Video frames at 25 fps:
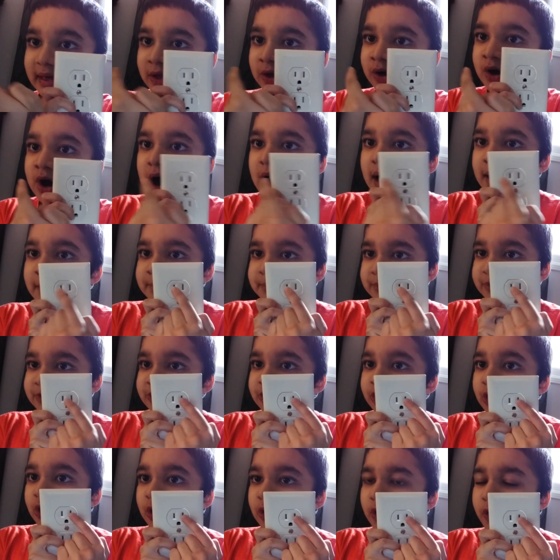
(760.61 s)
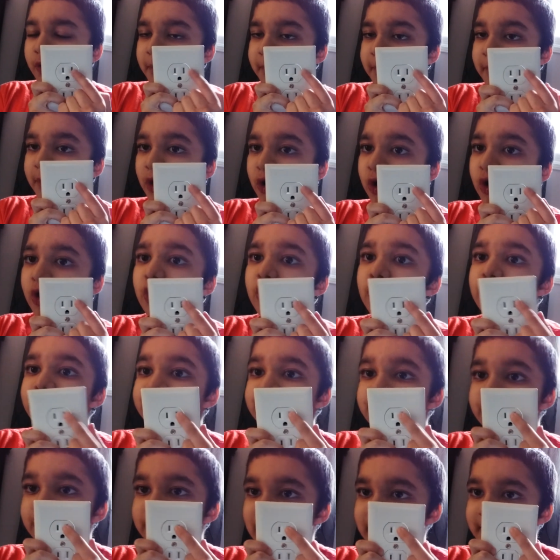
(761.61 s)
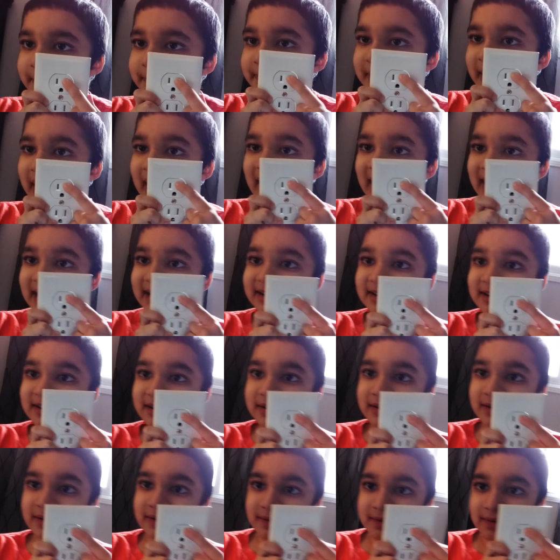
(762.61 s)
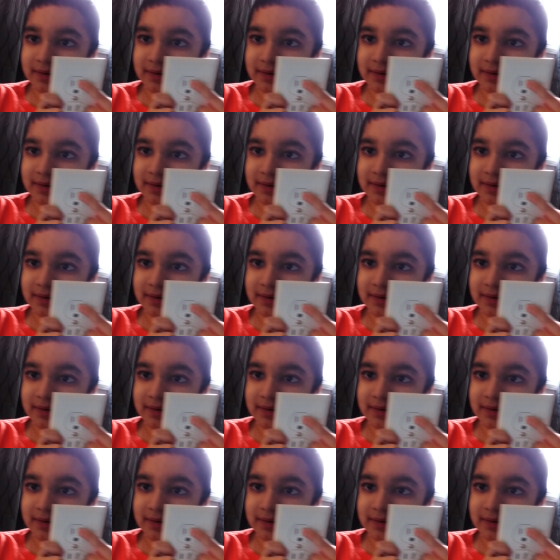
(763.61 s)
comes all the way back.